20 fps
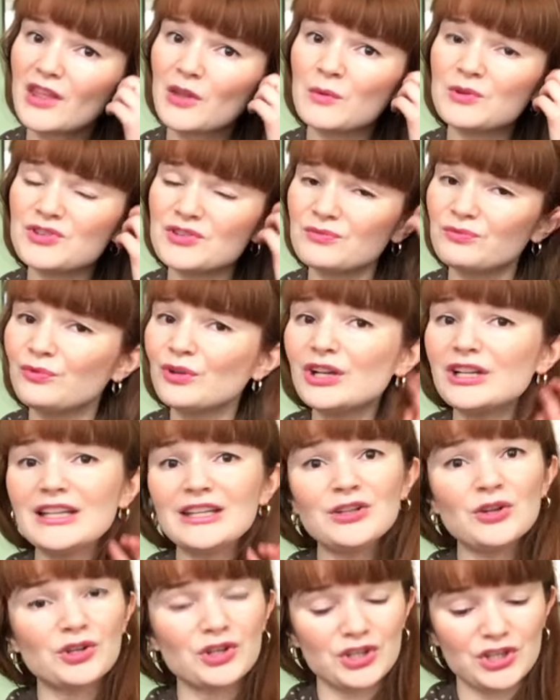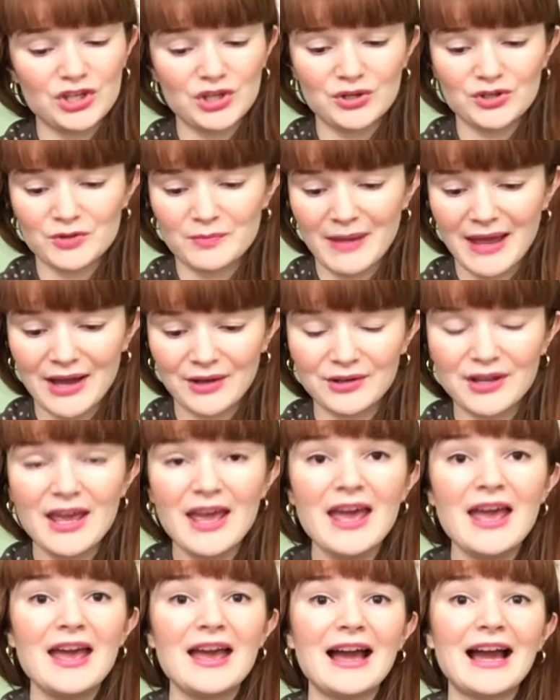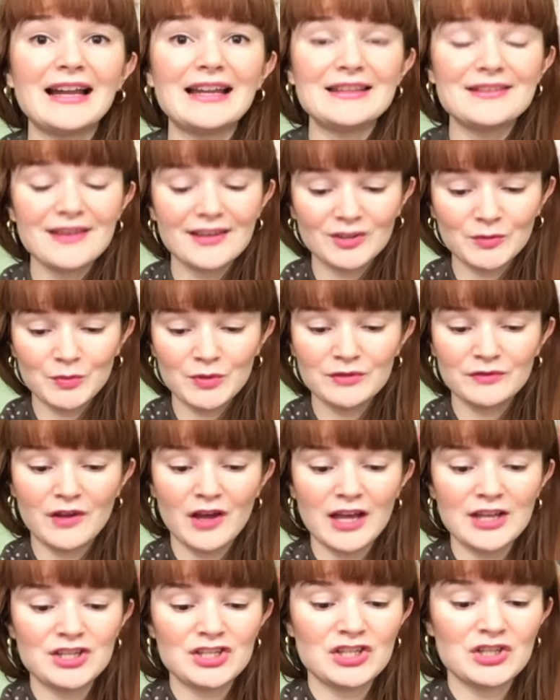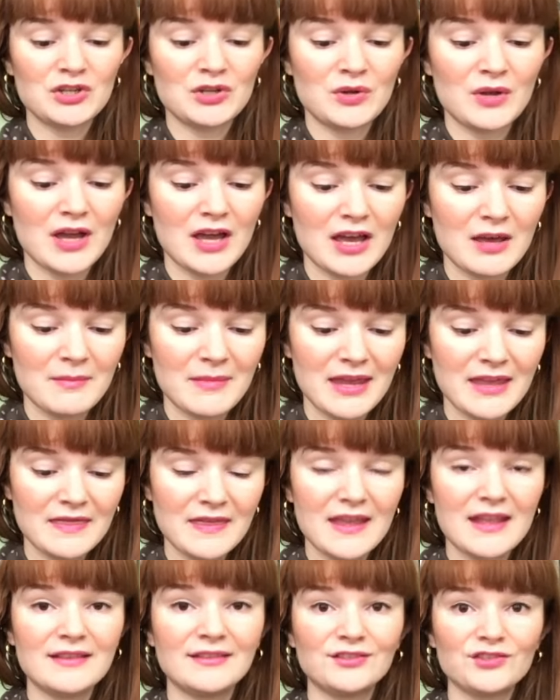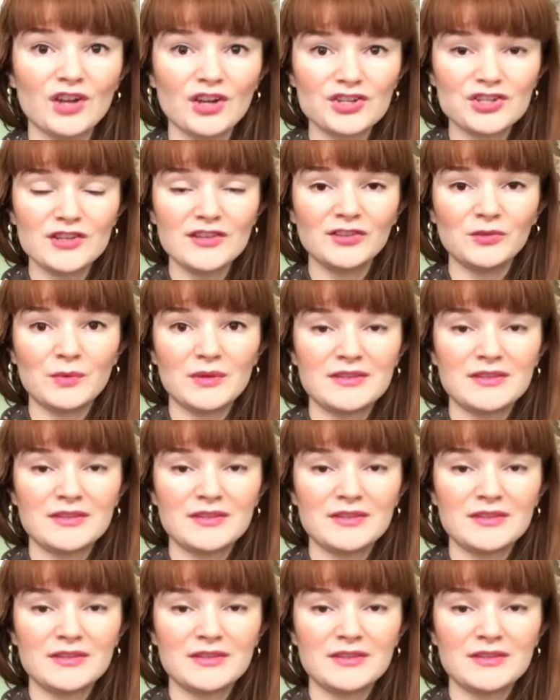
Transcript: which is really not a huge amount. And it does provide you in the instructions